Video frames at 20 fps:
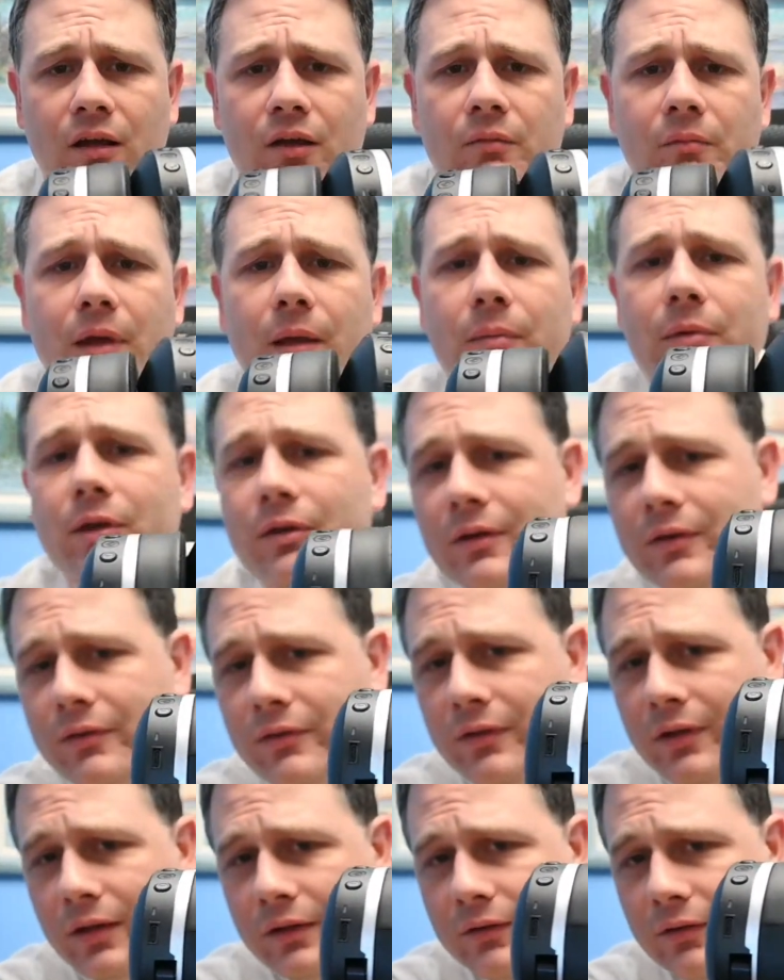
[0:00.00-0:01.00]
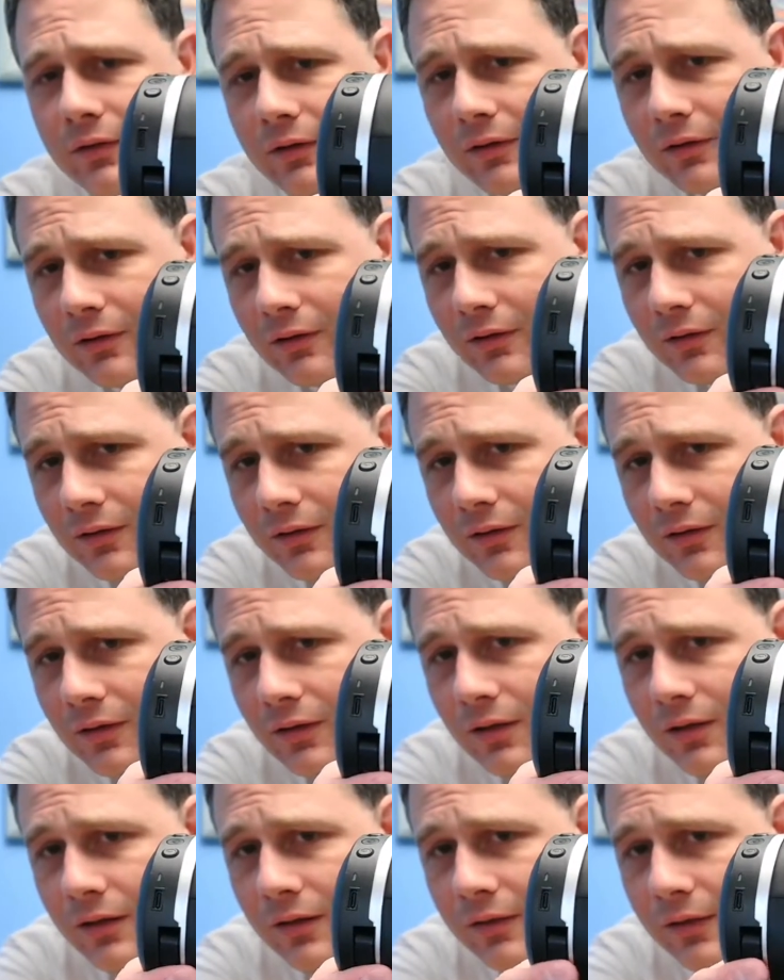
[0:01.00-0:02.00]
Maybe you can see it too.
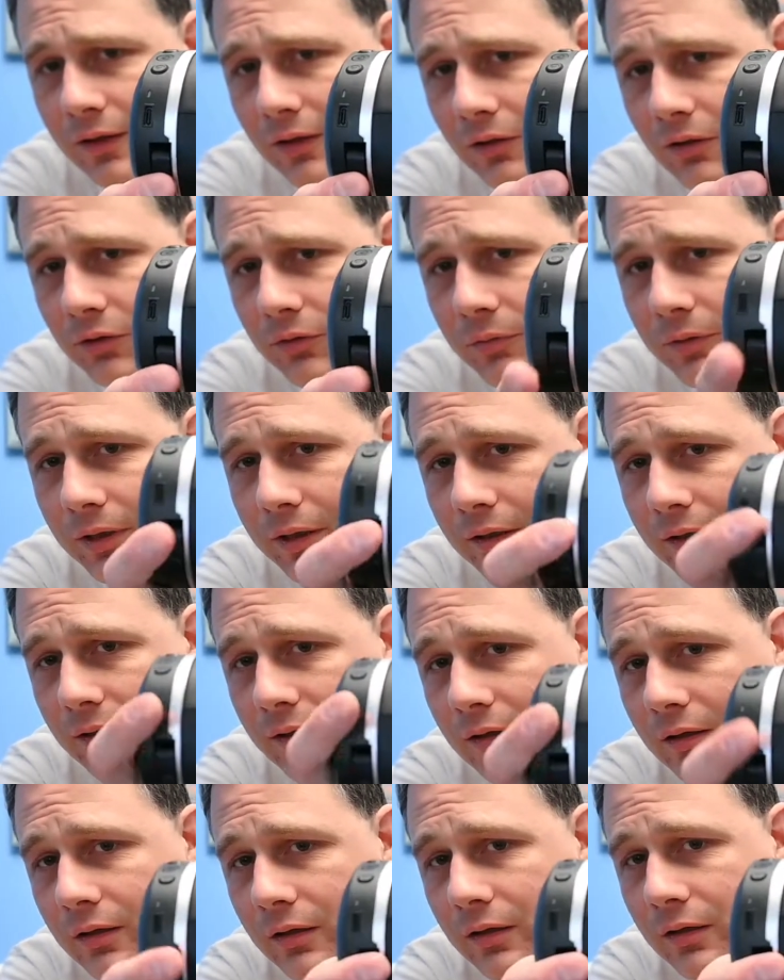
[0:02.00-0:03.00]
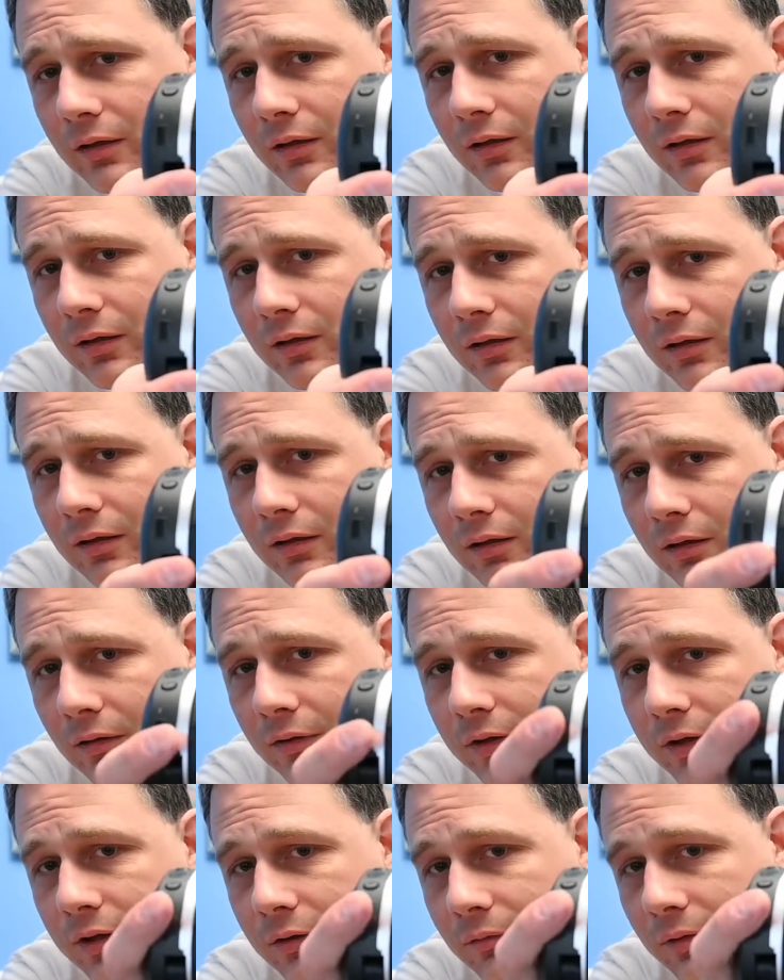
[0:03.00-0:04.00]
The old one, or
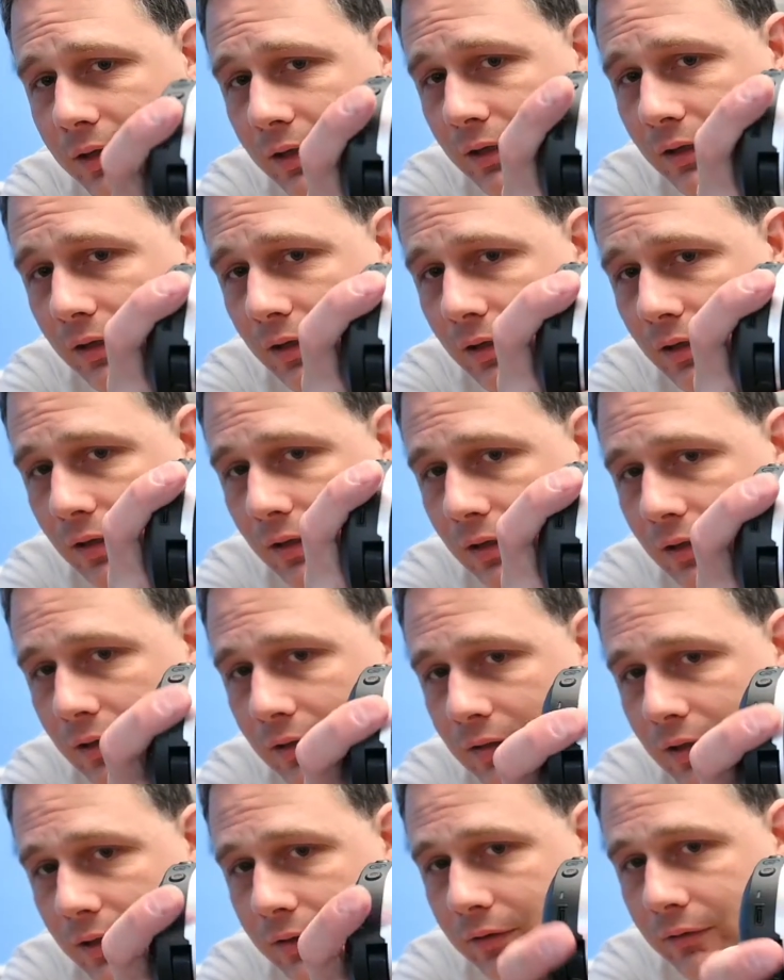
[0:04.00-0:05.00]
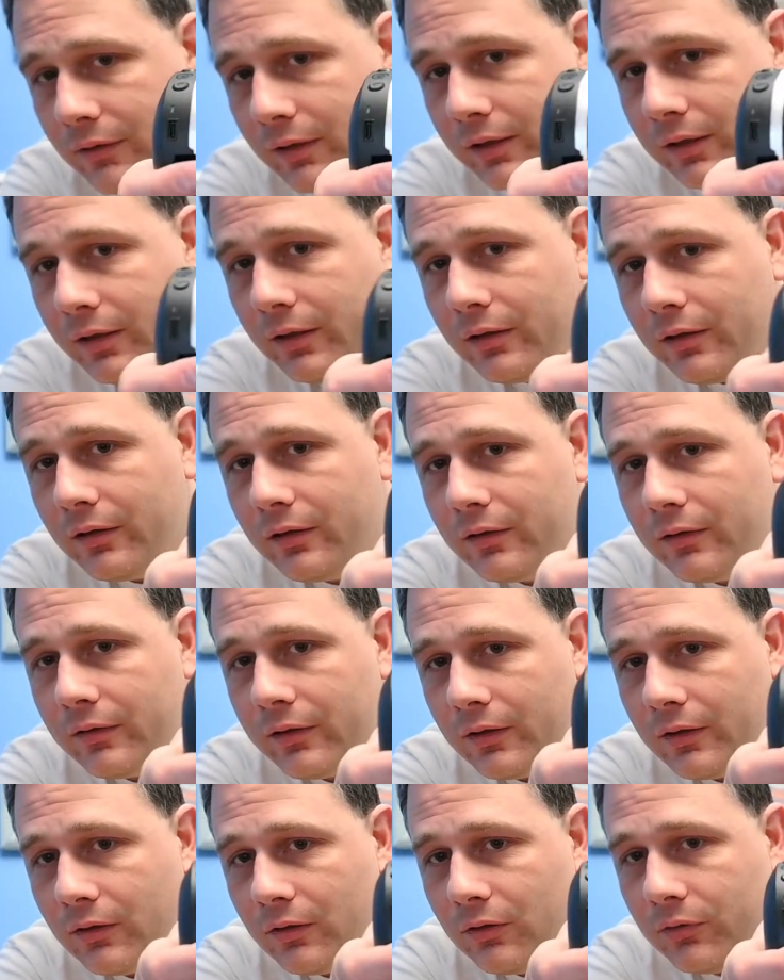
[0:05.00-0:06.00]
the new one, nothing right there.
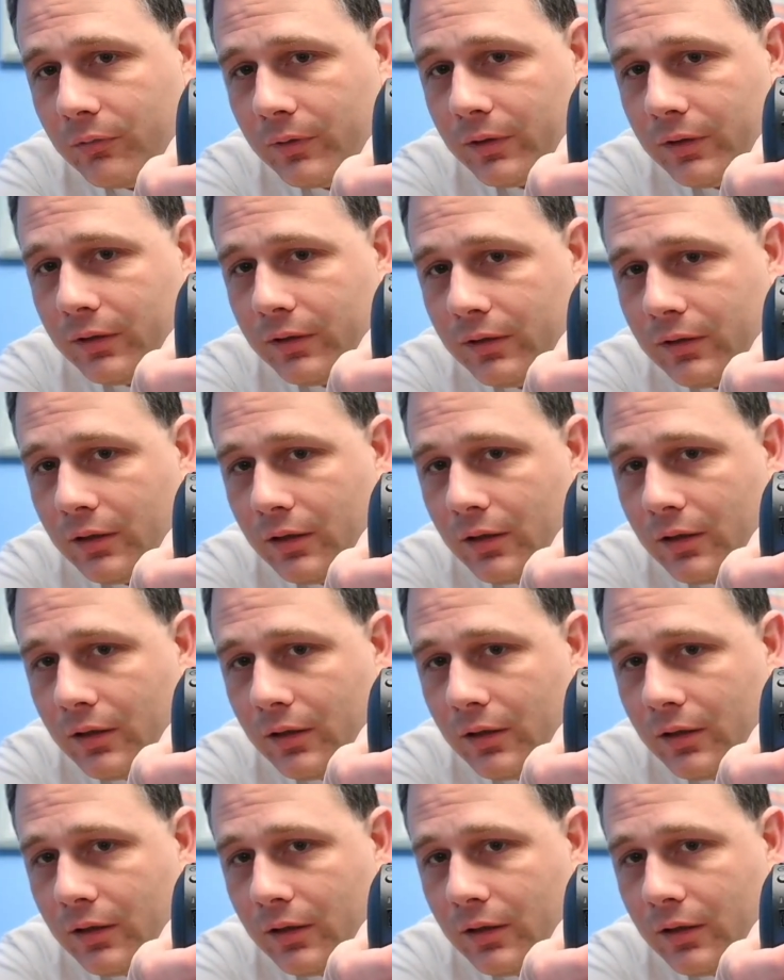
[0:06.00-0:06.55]
The old one,